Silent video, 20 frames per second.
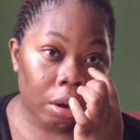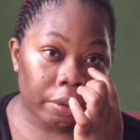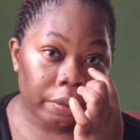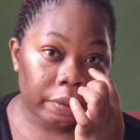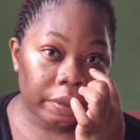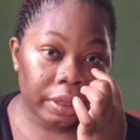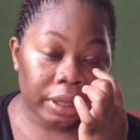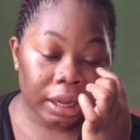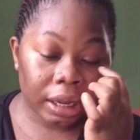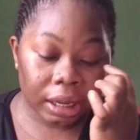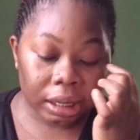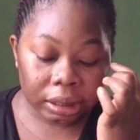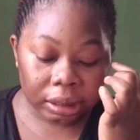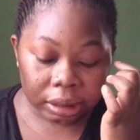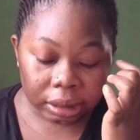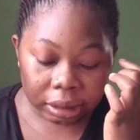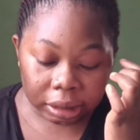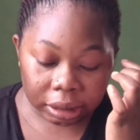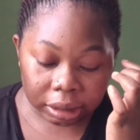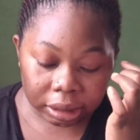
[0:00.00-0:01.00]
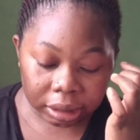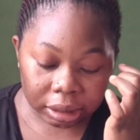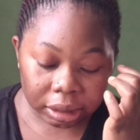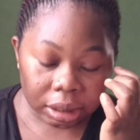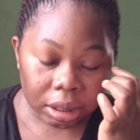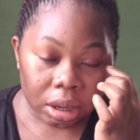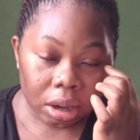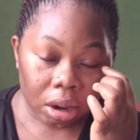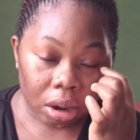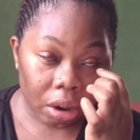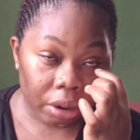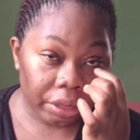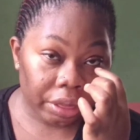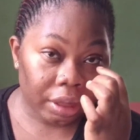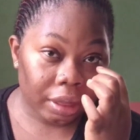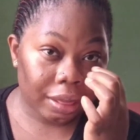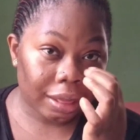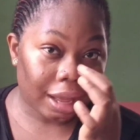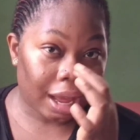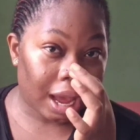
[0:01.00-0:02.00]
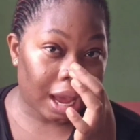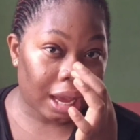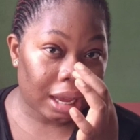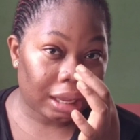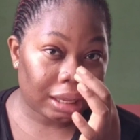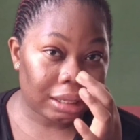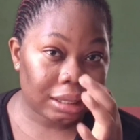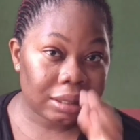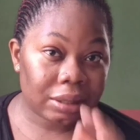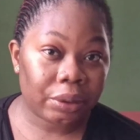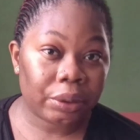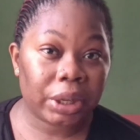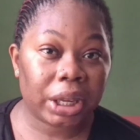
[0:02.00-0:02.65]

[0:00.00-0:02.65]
under the eyes.